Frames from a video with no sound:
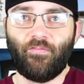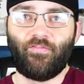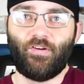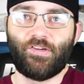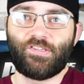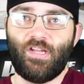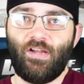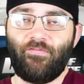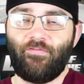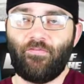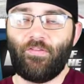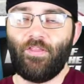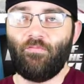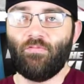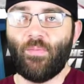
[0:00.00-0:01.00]
first off,
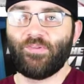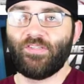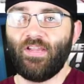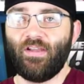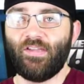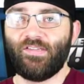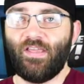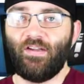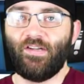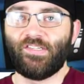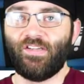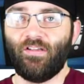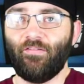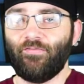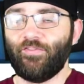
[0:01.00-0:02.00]
the website design
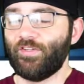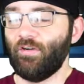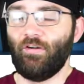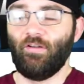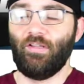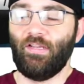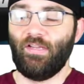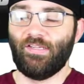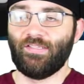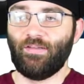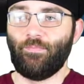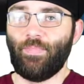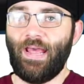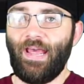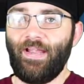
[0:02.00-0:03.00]
itself certainly
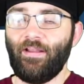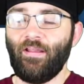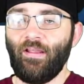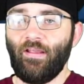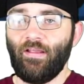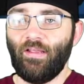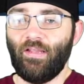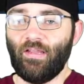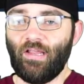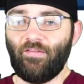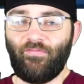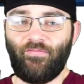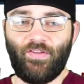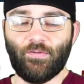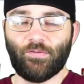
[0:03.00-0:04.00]
isn't bad. It
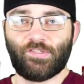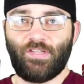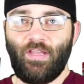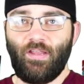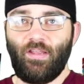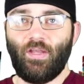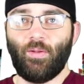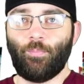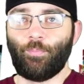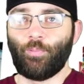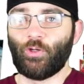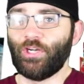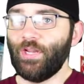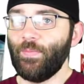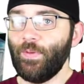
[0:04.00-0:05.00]
feels like a
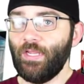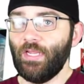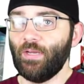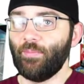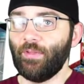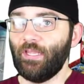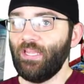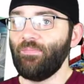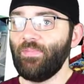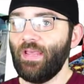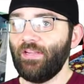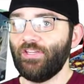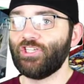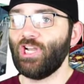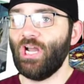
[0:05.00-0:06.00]
premium
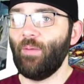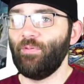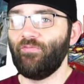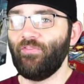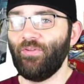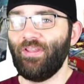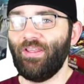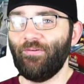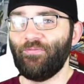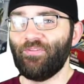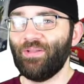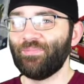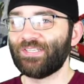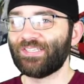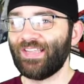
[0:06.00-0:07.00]
eBay shop, if you get what
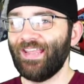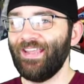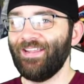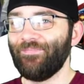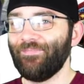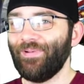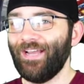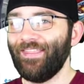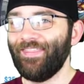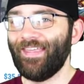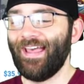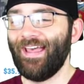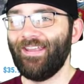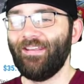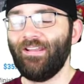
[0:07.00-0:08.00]
I'm saying by
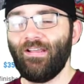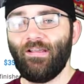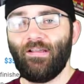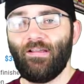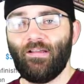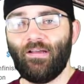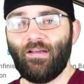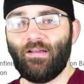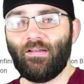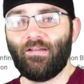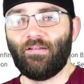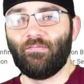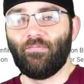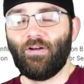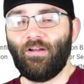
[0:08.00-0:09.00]
that.
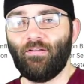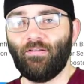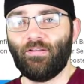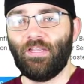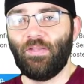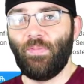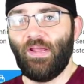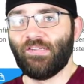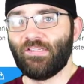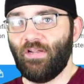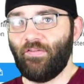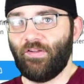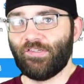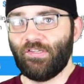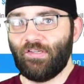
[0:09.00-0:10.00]
While eBay is
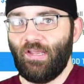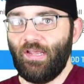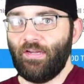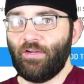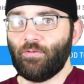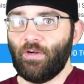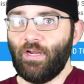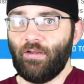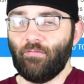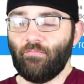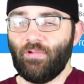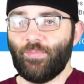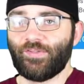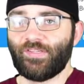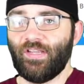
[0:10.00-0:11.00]
obviously a great
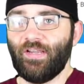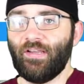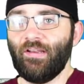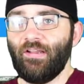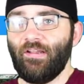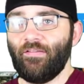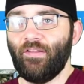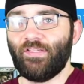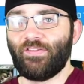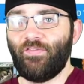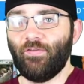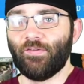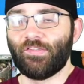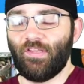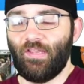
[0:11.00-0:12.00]
website, this
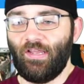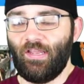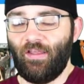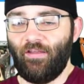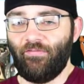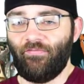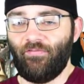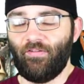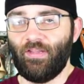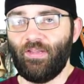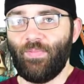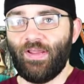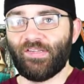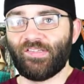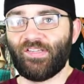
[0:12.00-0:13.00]
feels like if
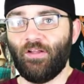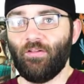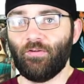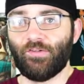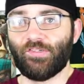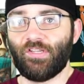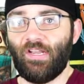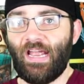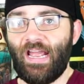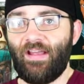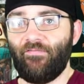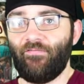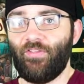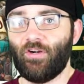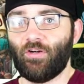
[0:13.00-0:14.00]
eBay sellers could
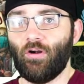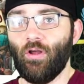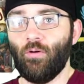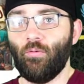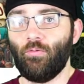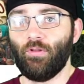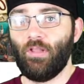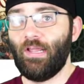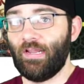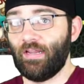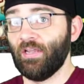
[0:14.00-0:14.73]
have their own, like,